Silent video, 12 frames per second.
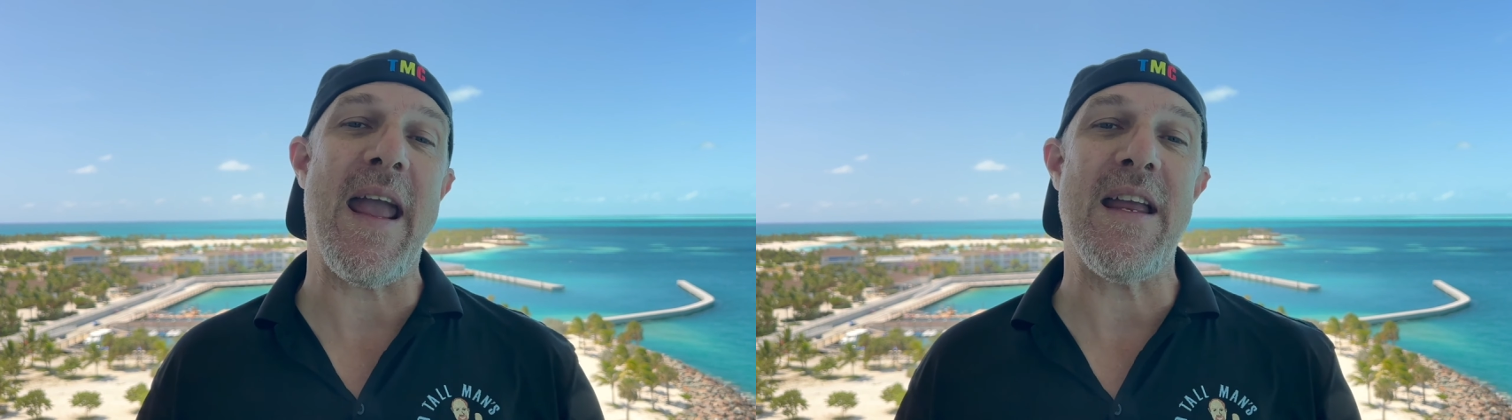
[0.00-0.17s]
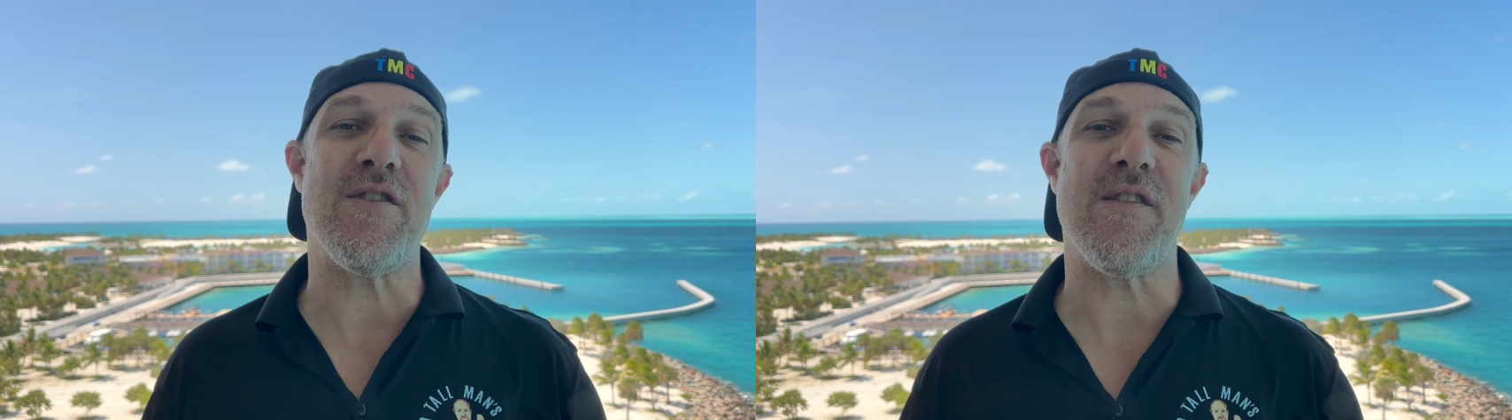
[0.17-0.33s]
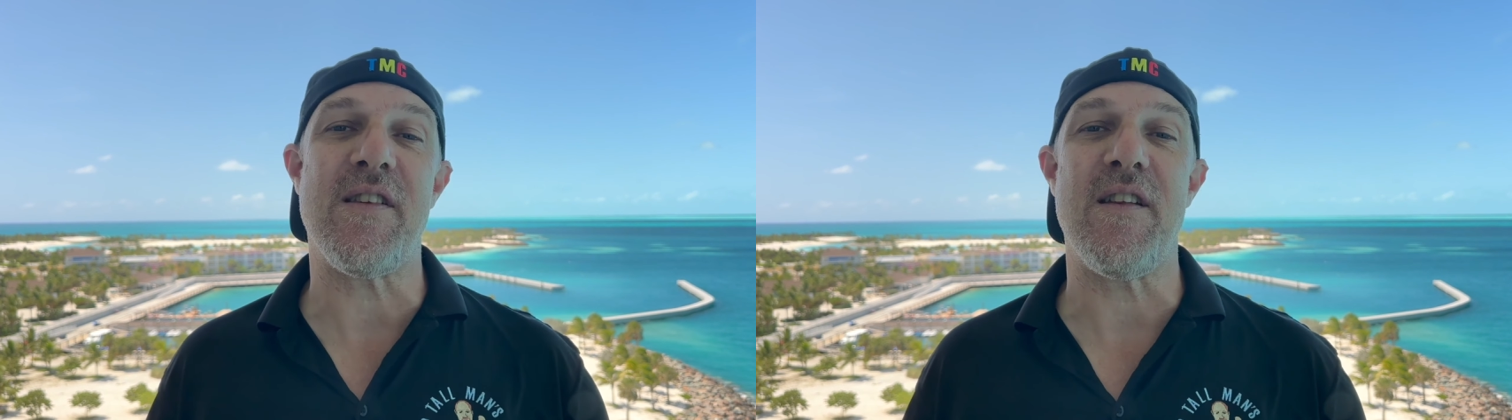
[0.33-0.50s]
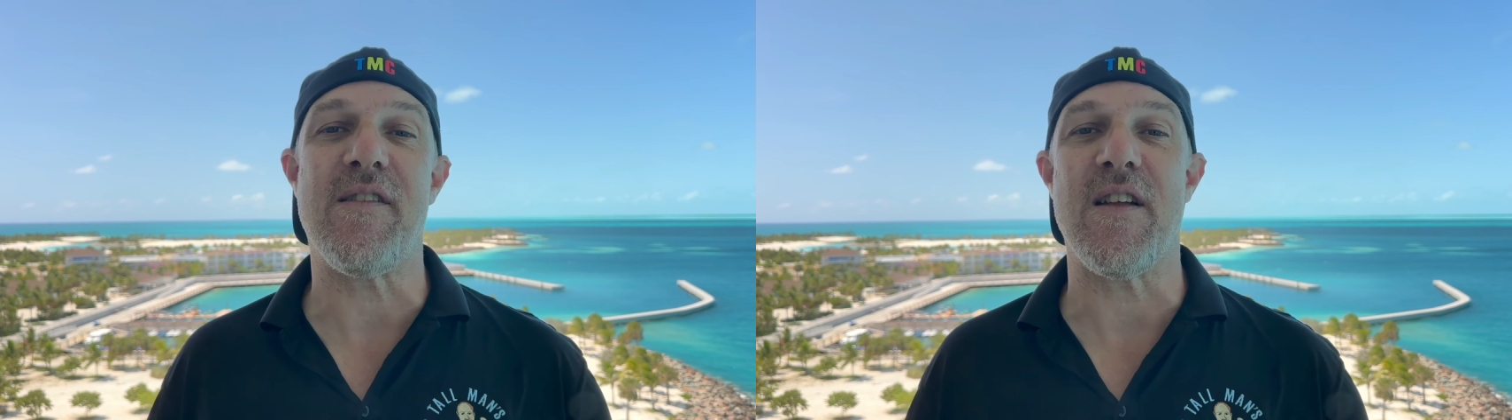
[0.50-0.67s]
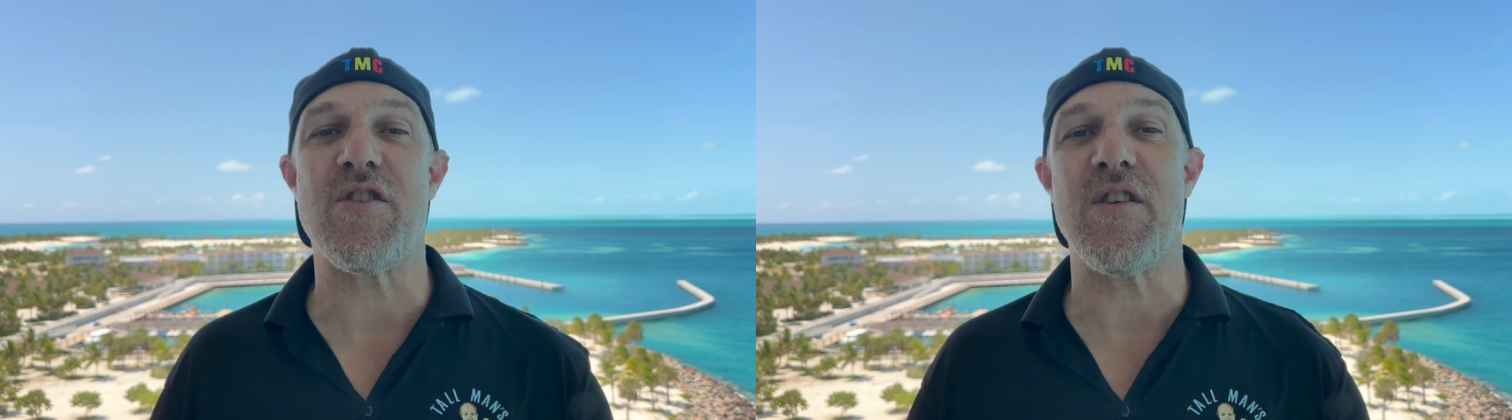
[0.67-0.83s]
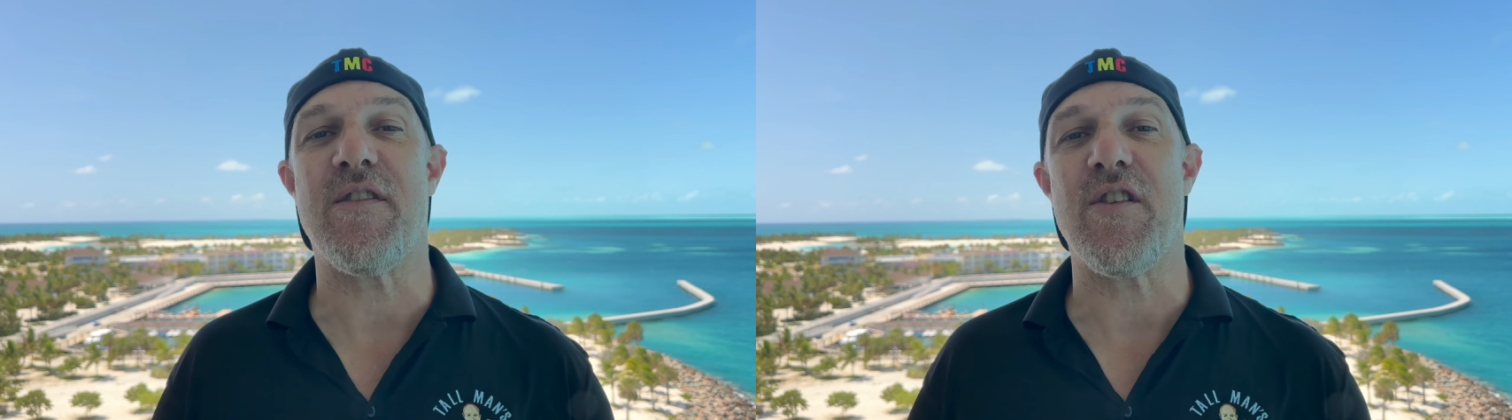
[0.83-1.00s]
agencies
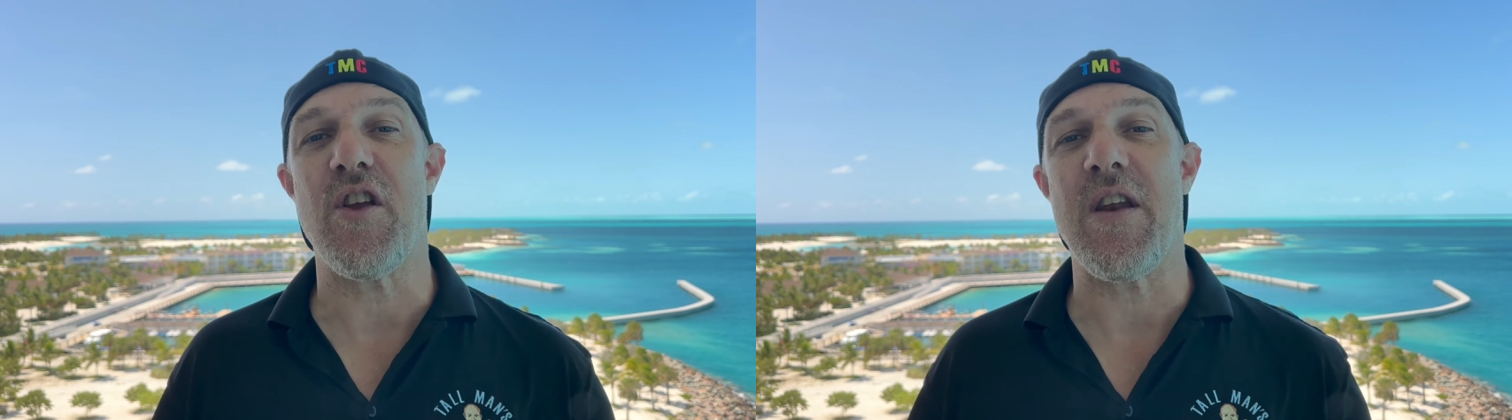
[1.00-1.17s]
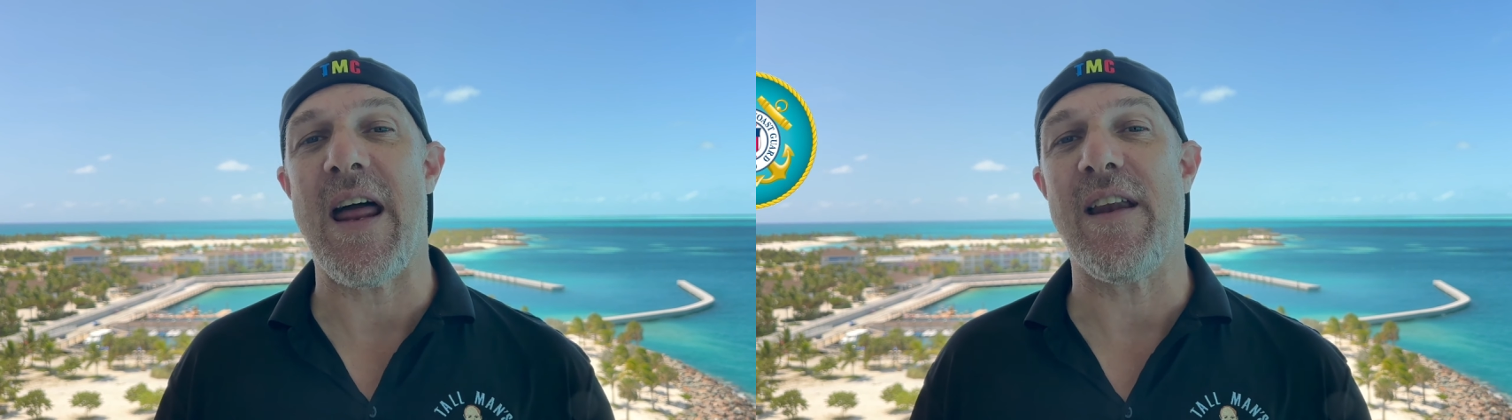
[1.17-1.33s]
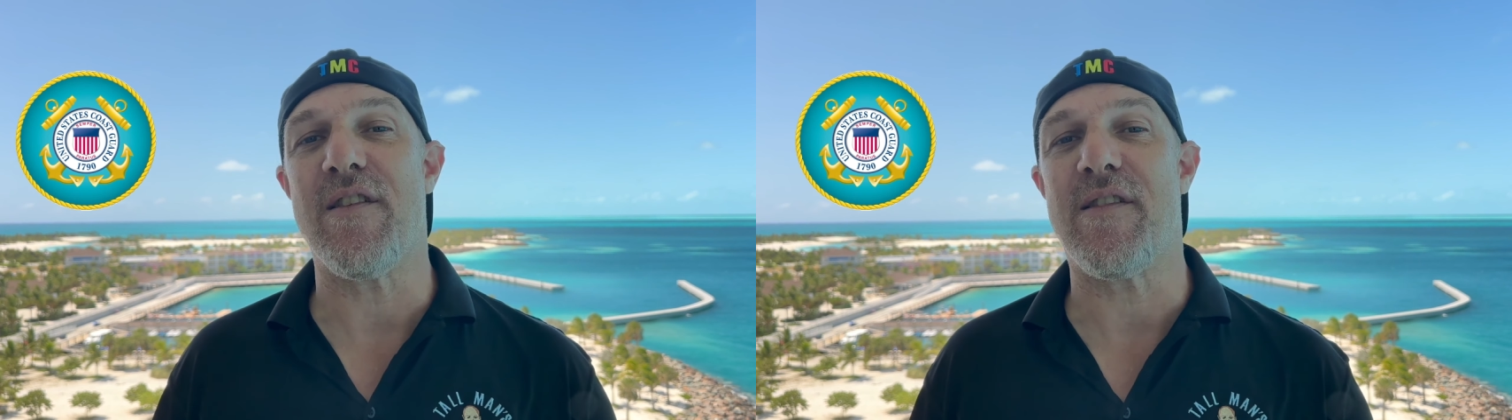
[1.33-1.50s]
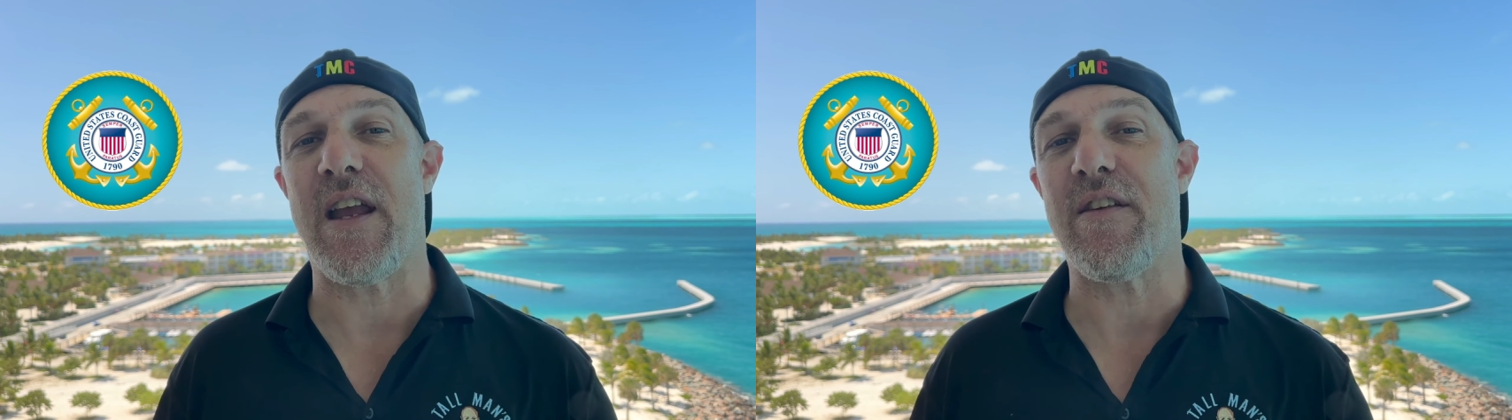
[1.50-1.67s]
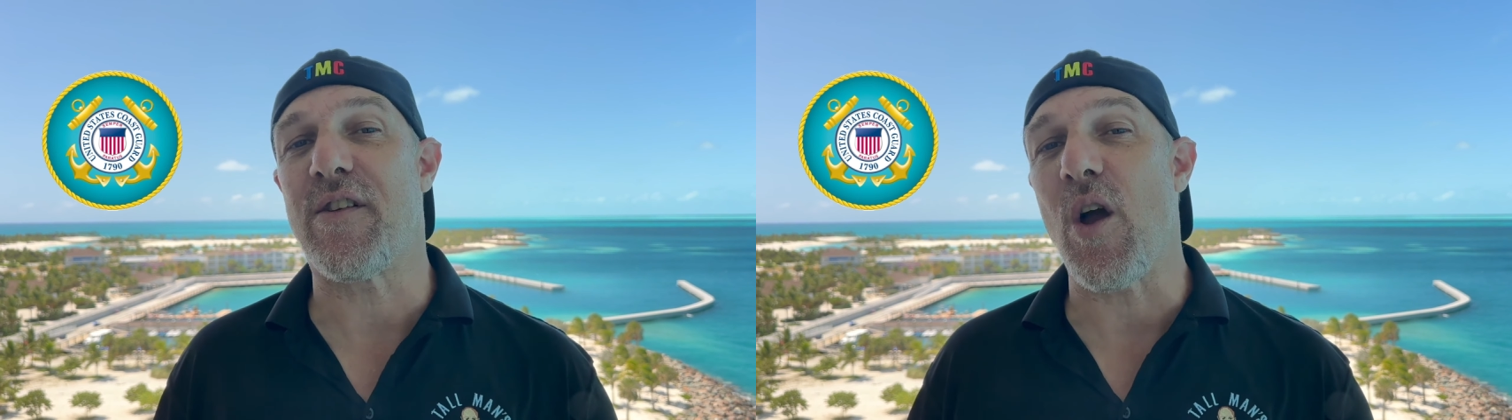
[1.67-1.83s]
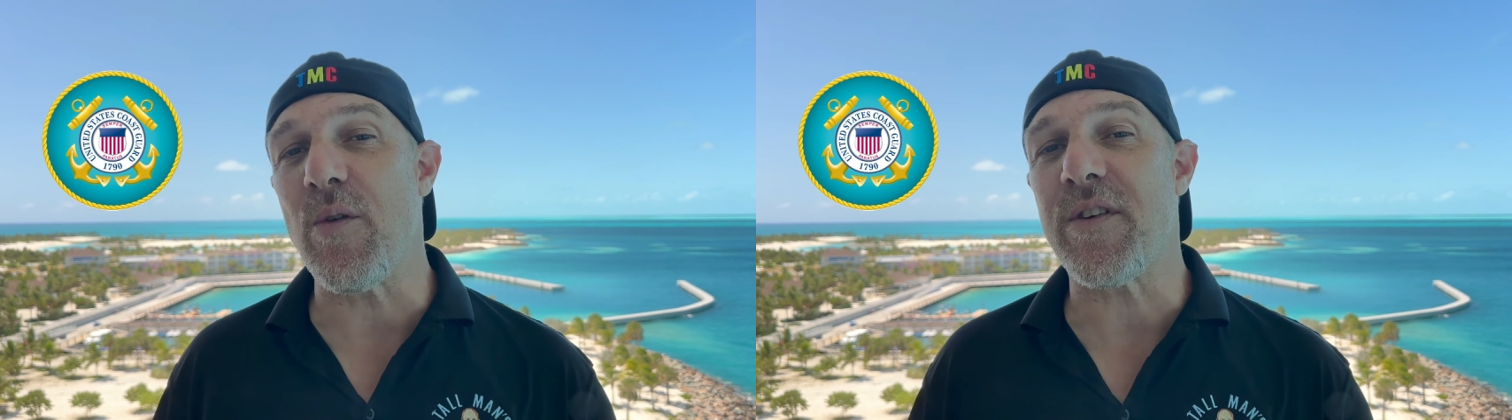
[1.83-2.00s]
such as the United
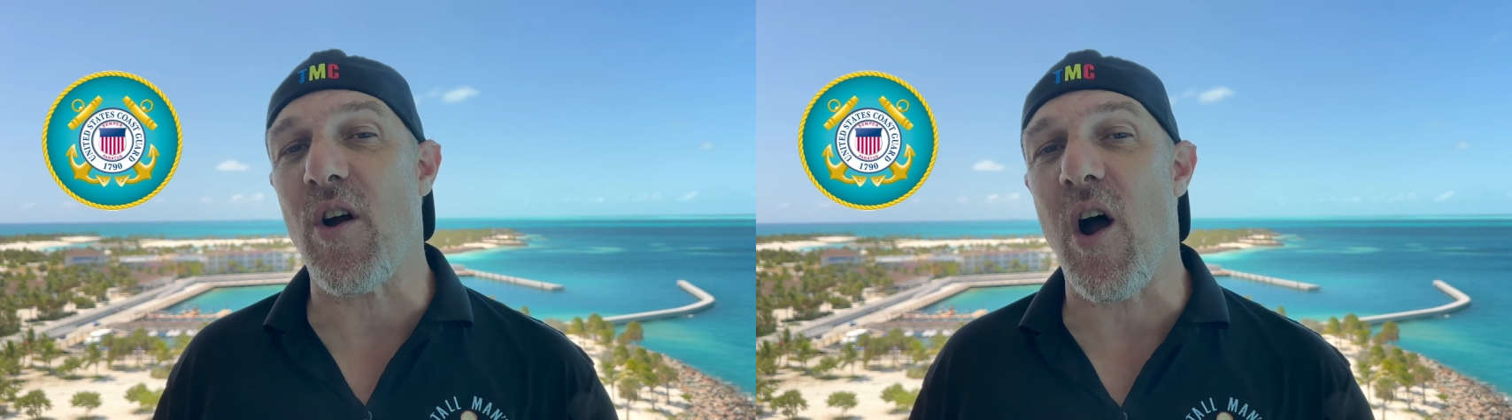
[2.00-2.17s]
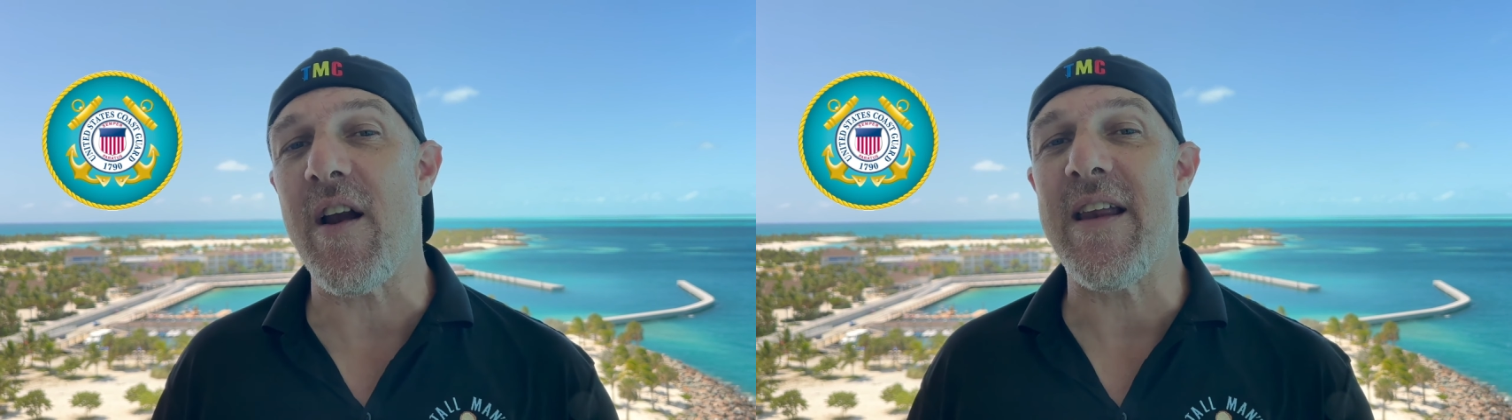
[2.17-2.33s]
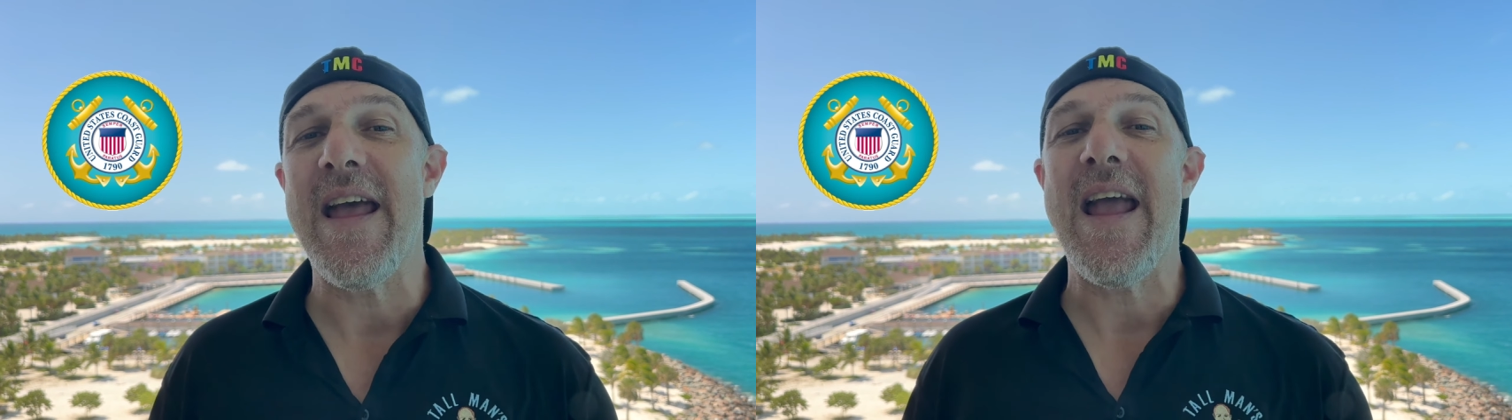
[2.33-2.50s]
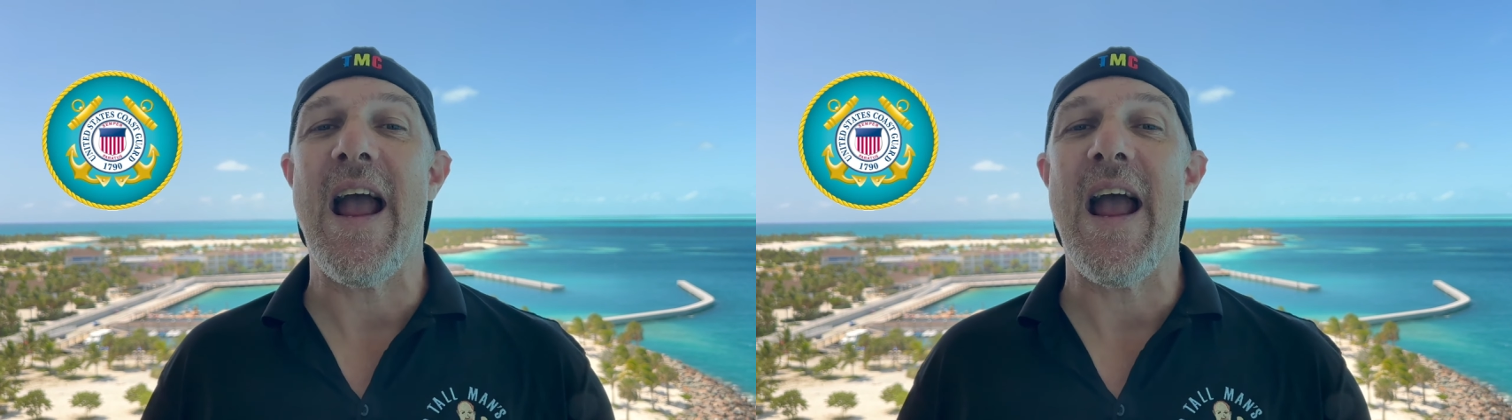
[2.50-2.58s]
States Coast Guard